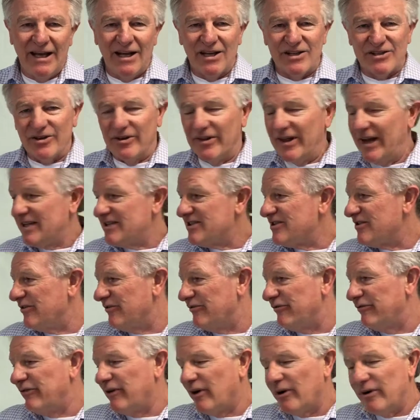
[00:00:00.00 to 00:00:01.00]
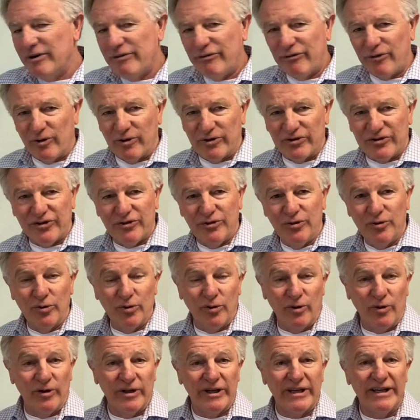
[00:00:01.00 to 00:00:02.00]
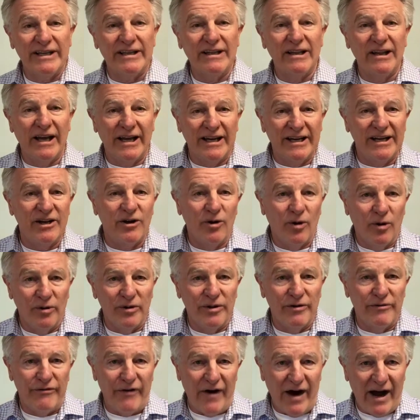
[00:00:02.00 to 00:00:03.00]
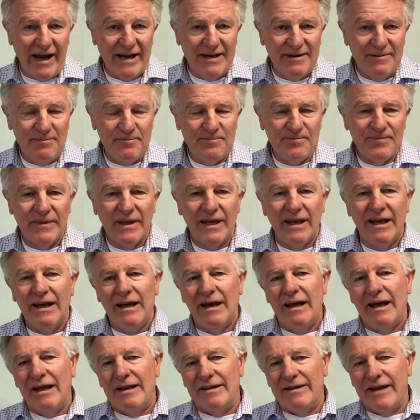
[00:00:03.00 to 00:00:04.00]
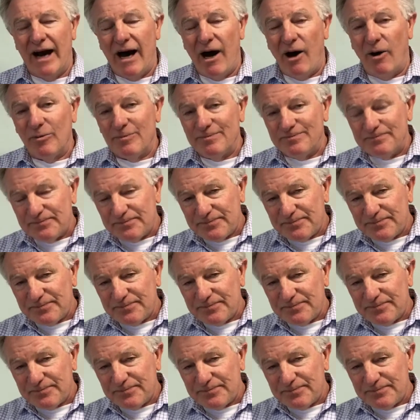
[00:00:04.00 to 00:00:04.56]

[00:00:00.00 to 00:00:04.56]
So that's the very first tool in letting go of the vine. Now,